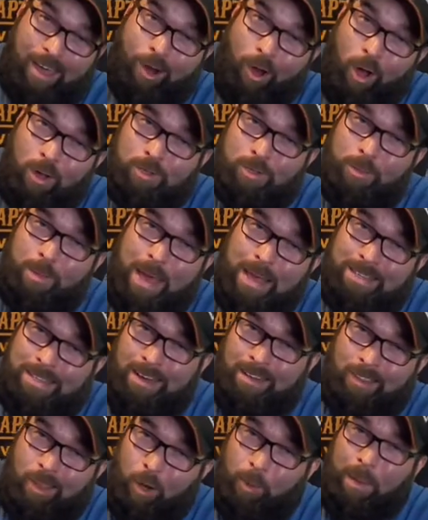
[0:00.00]
It also makes
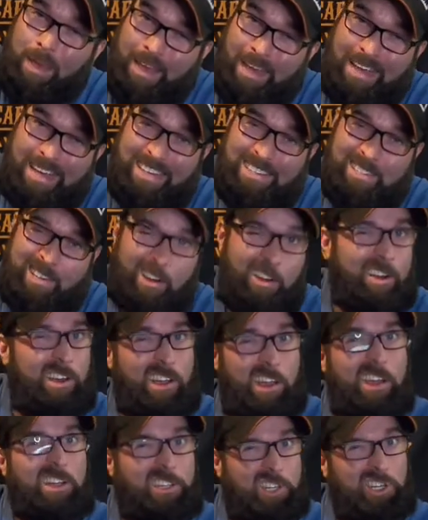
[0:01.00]
it a little bit
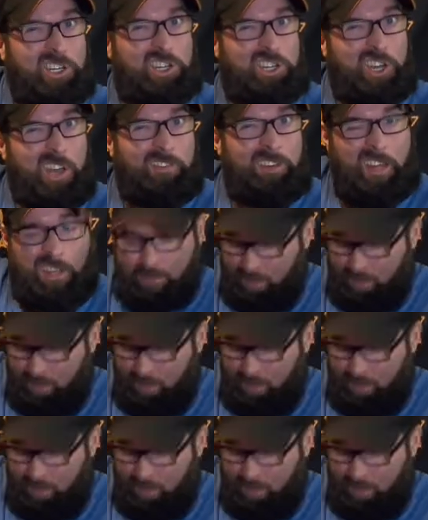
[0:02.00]
easier to shove it